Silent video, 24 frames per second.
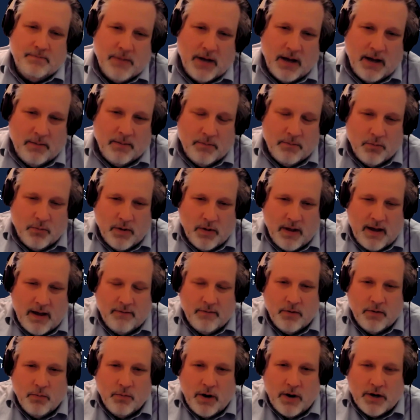Um, we'll
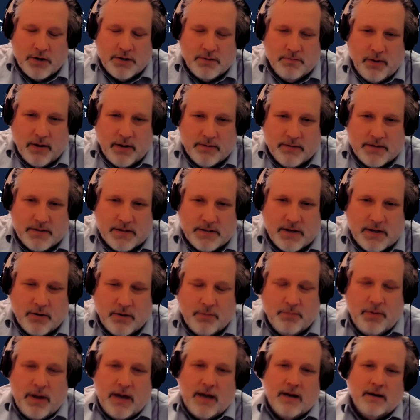have a Washington Policy
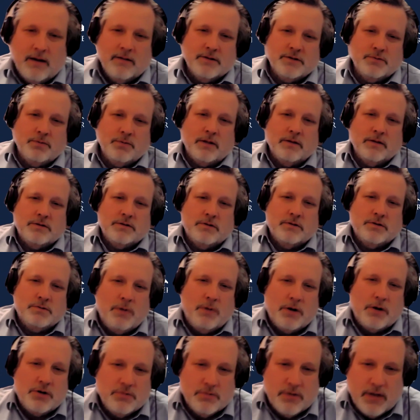Center panel, as well as our
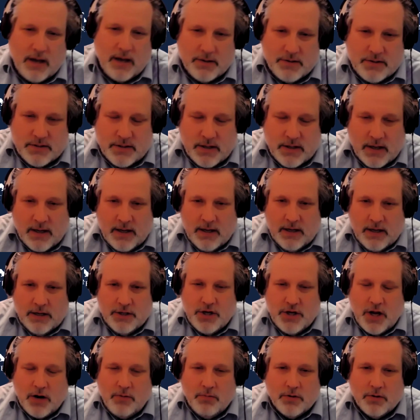special guests,
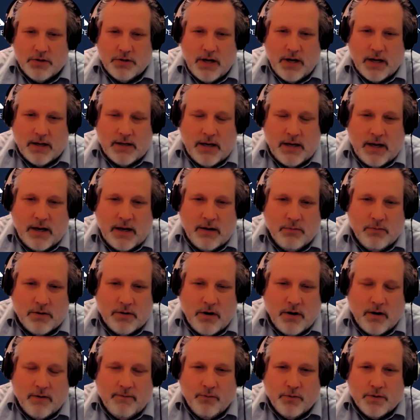General Jack Keane,
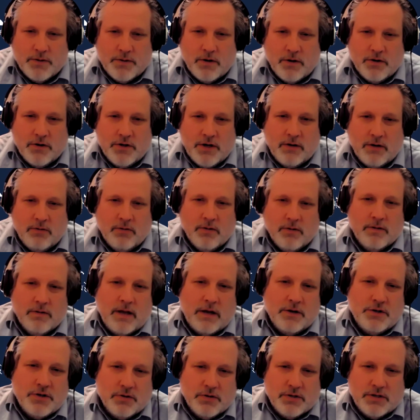retired four-star general,
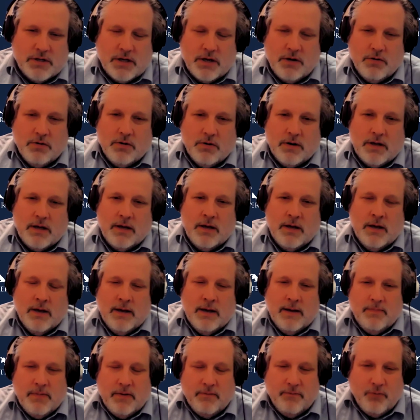national security
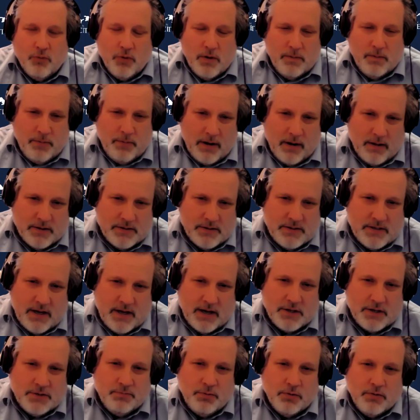and foreign policy
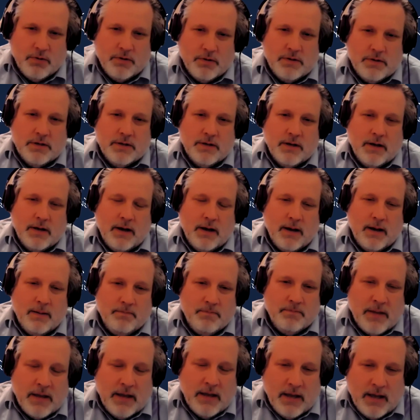expert.
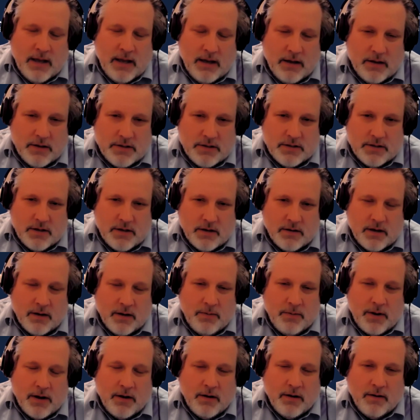Um, it's going
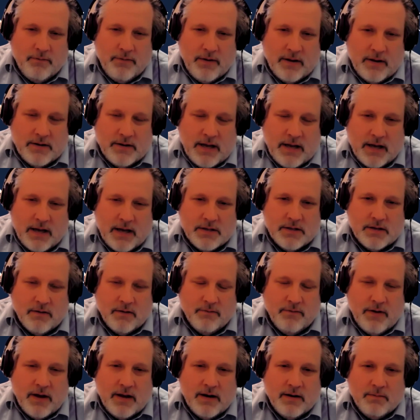to be a fantastic
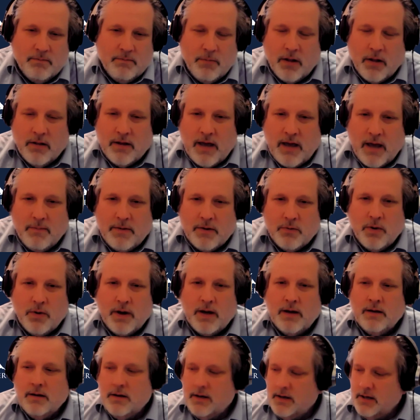event. Molly
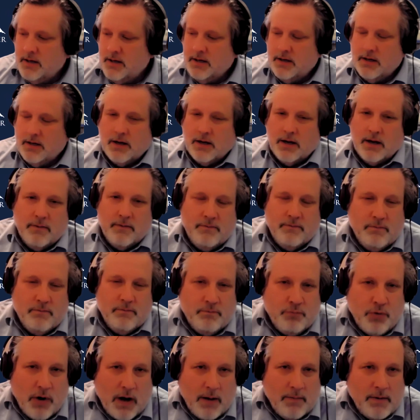Hemingway, uh,
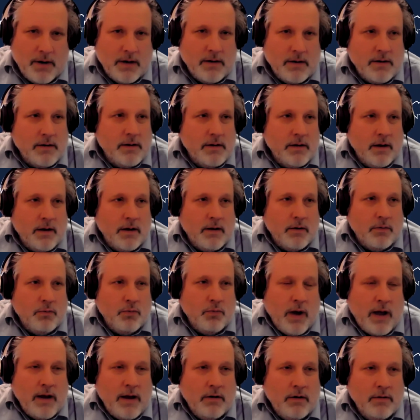prominent uh,
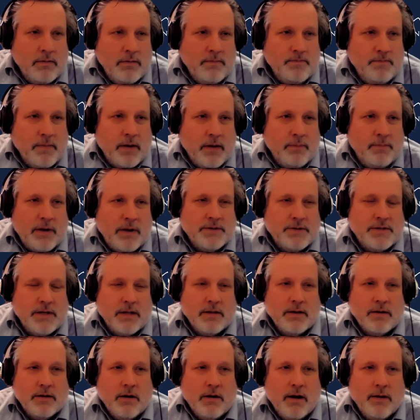writer, uh,
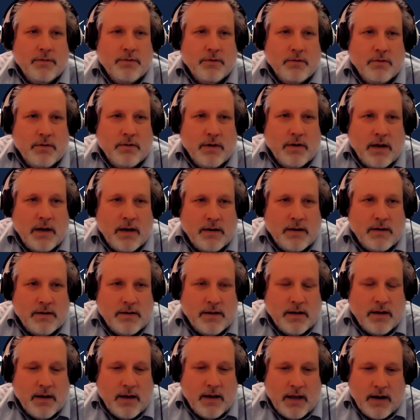best-selling author,
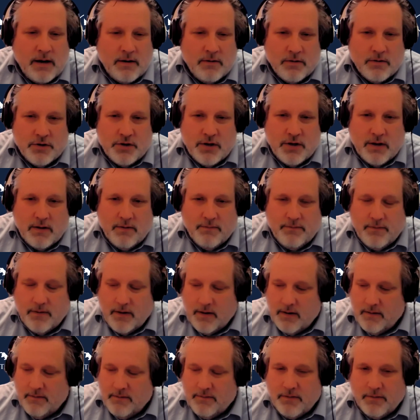and uh, editor-in-chief
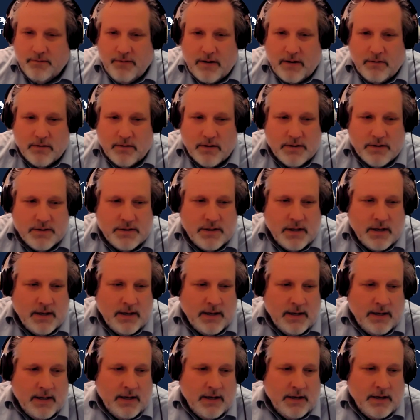of The Federalist.
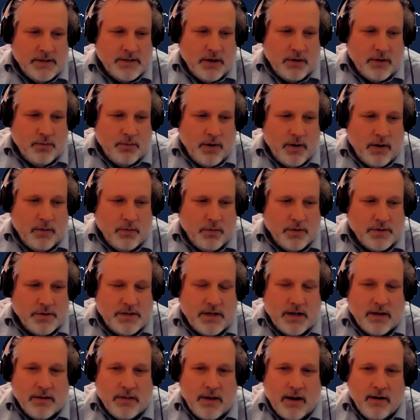So uh, we'll
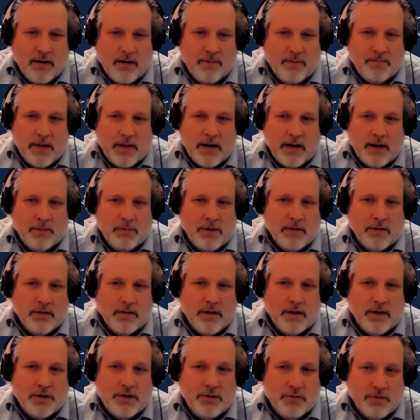see you there, and I'm going to
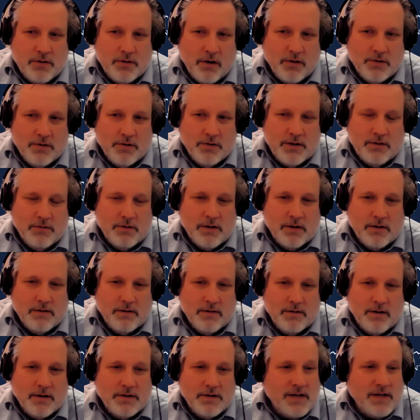let you go so you
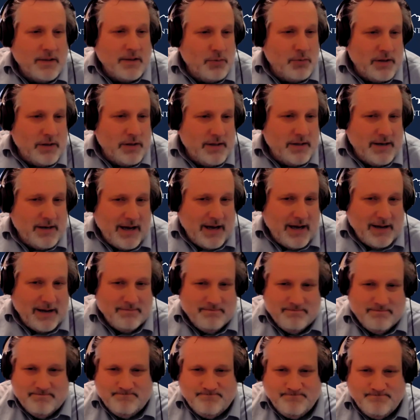can uh, celebrate the day.
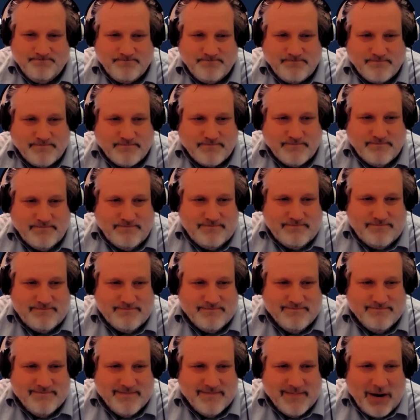
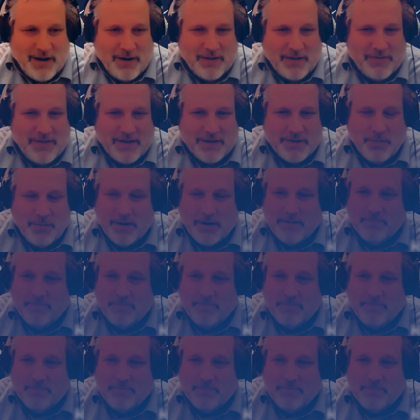All right, thanks,